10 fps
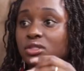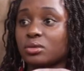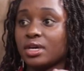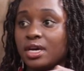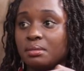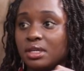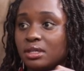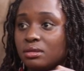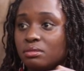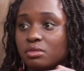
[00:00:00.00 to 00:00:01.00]
that's where, I
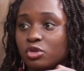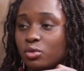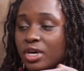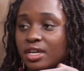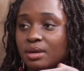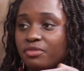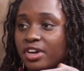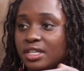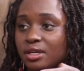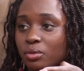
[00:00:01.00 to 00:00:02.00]
mean, you end up
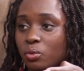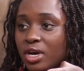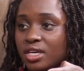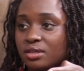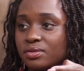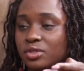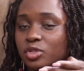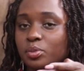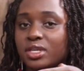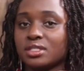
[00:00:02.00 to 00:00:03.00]
finding wives
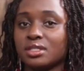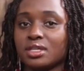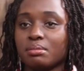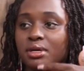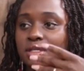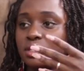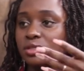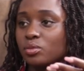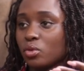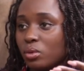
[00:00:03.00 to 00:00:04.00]
respecting their
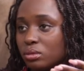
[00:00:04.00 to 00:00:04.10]
pastors.